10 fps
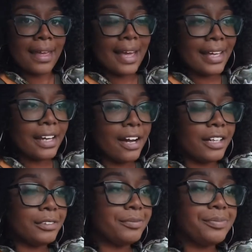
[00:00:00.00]
Hey y'all,
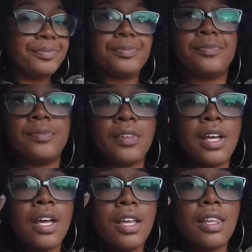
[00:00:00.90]

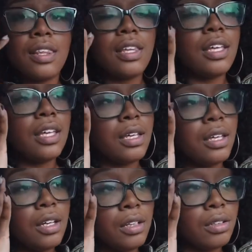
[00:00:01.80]
the
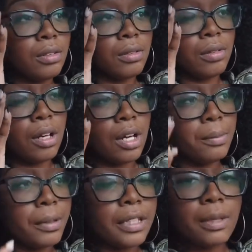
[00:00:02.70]
um,
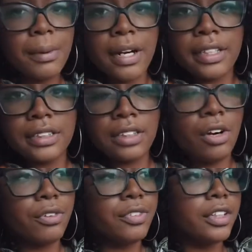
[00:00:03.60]
birthday party is
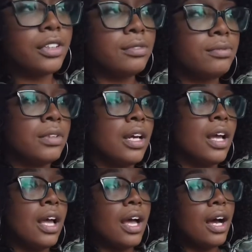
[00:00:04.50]
over.
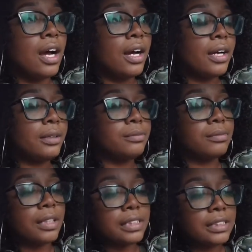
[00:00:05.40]

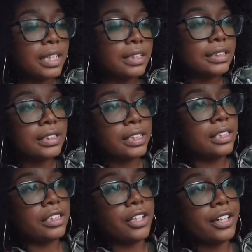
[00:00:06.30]
Um, it's like
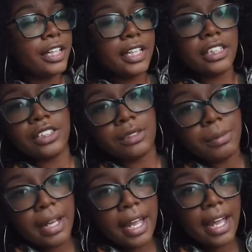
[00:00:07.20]
six thirty-ish.
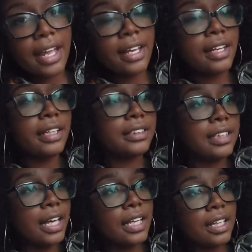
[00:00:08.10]
My head is
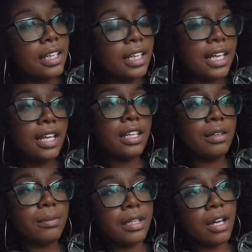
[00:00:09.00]
like
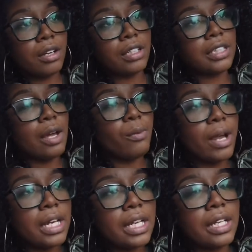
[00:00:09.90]
killing me though, because I
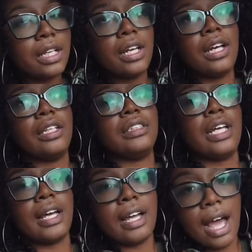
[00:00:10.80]
waited until
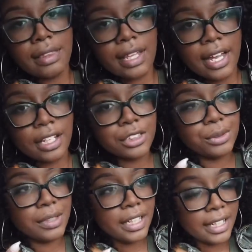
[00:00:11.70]
I got there
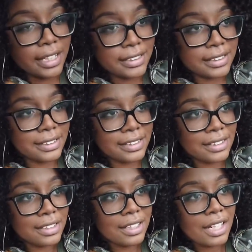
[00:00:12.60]
to eat.
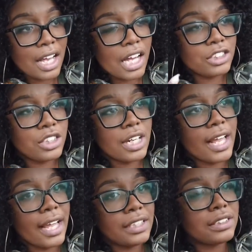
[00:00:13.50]
I should have ate